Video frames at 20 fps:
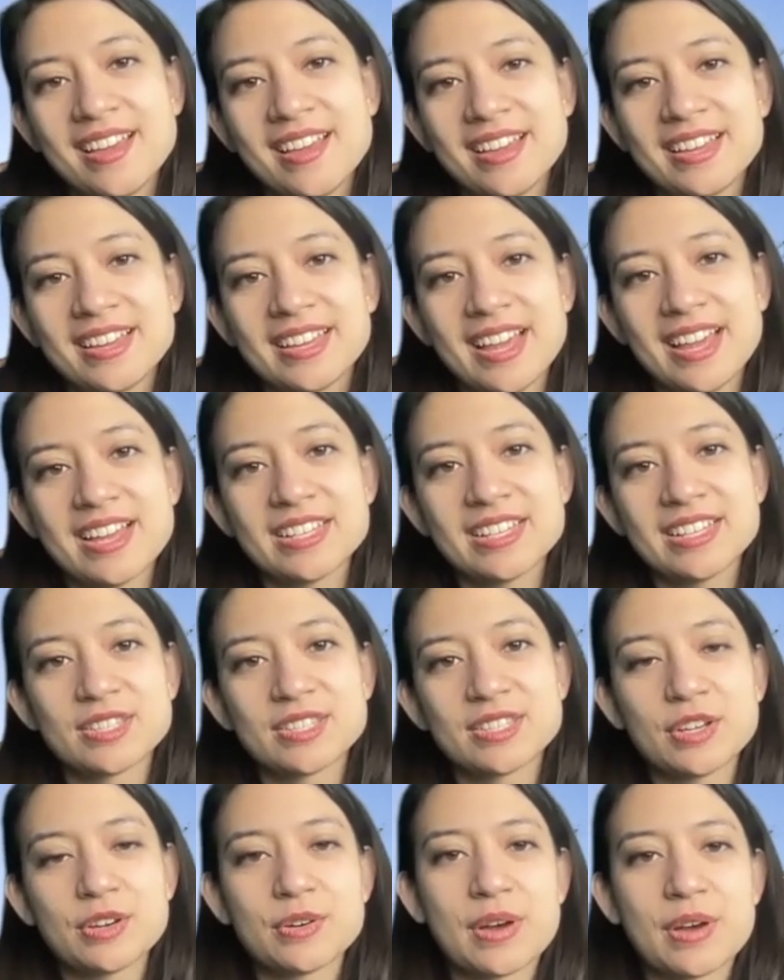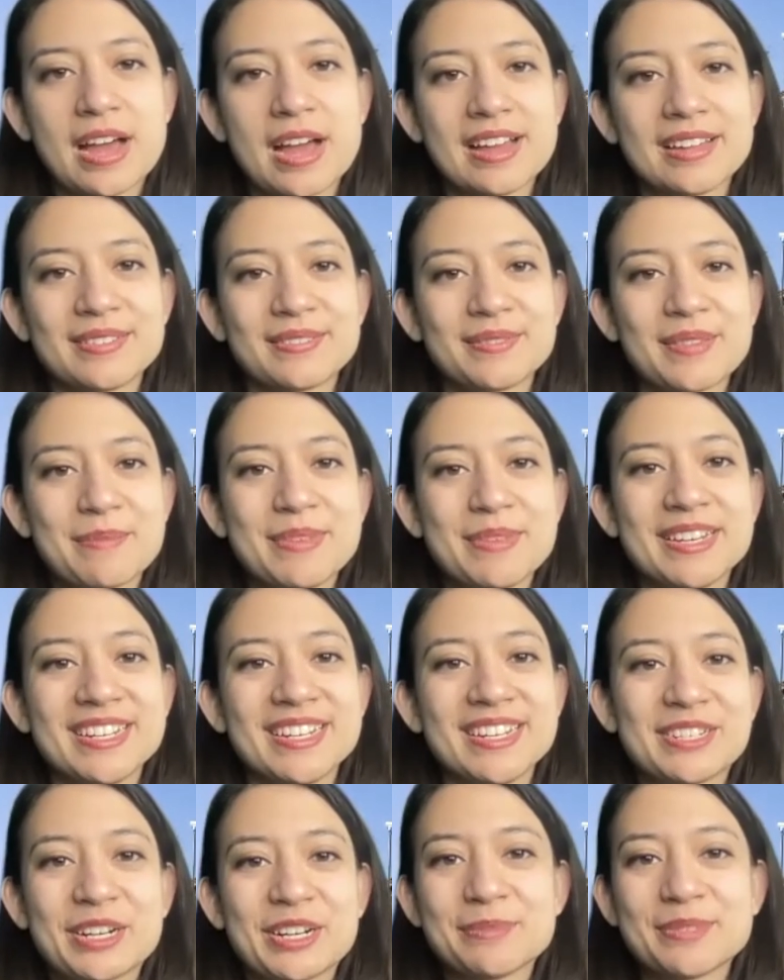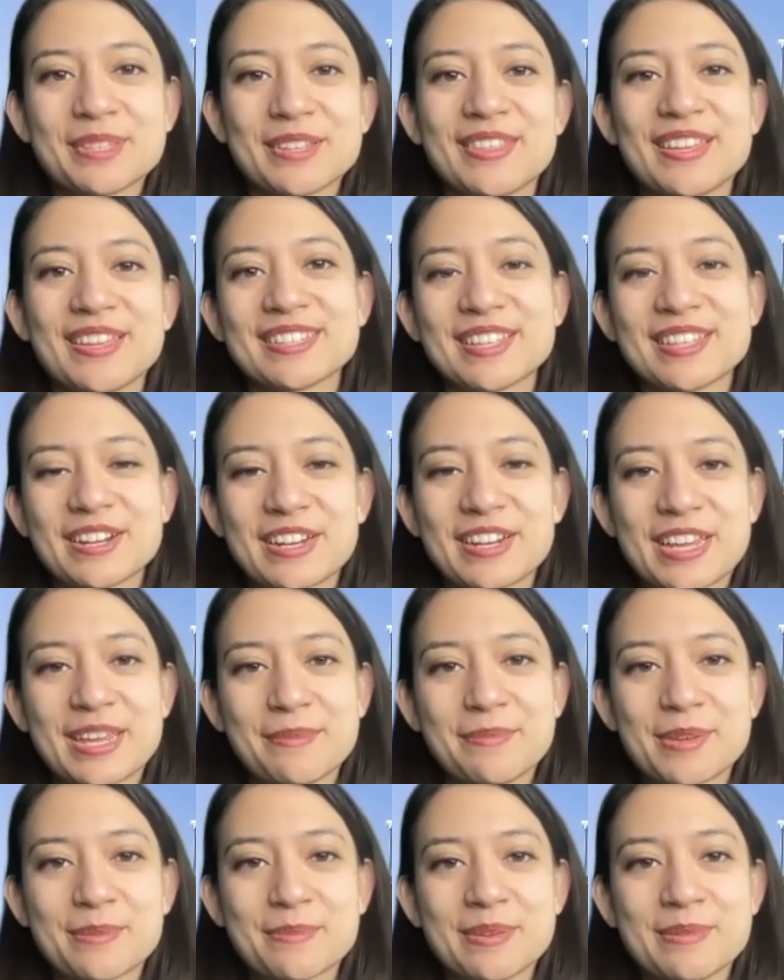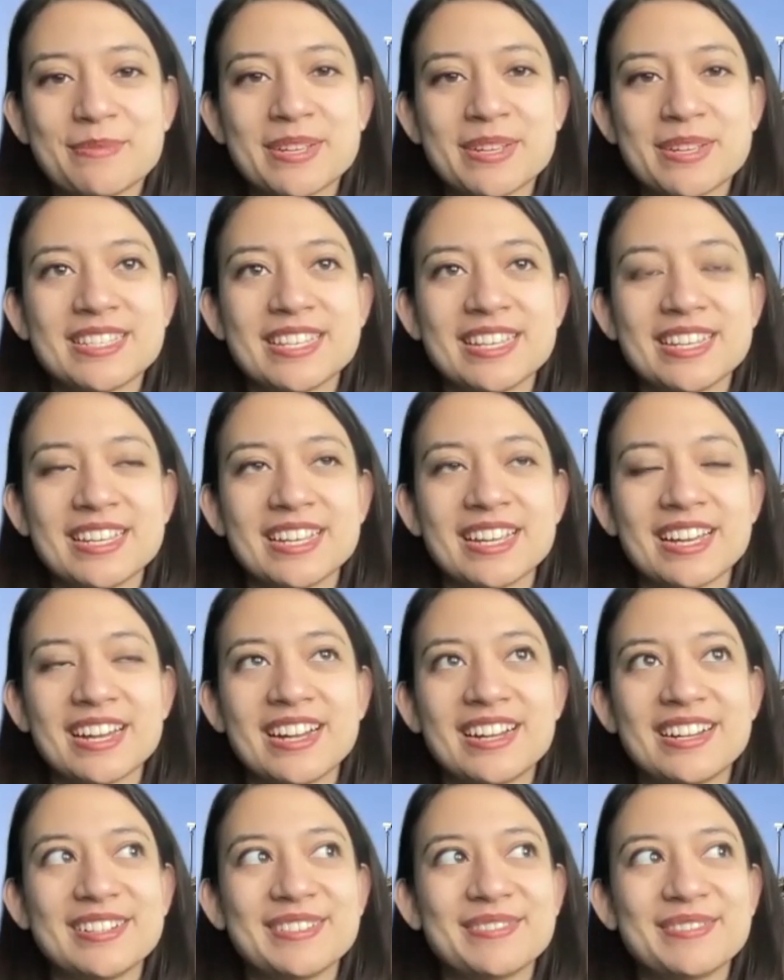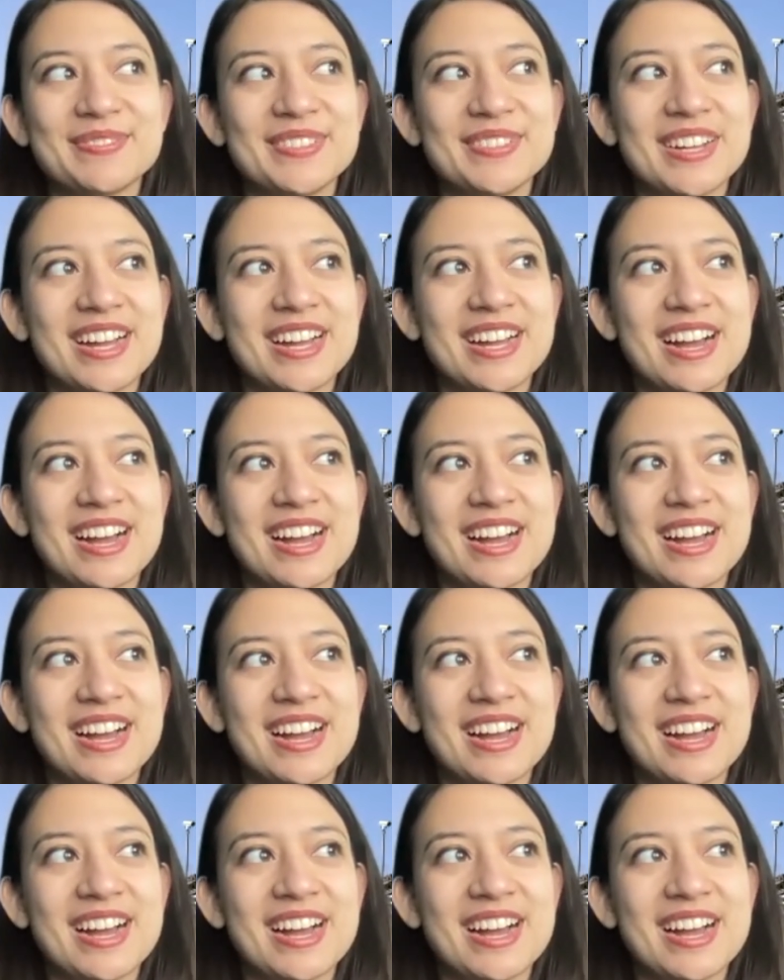Yeah. So, I mean, in terms of things that are keeping me busy, one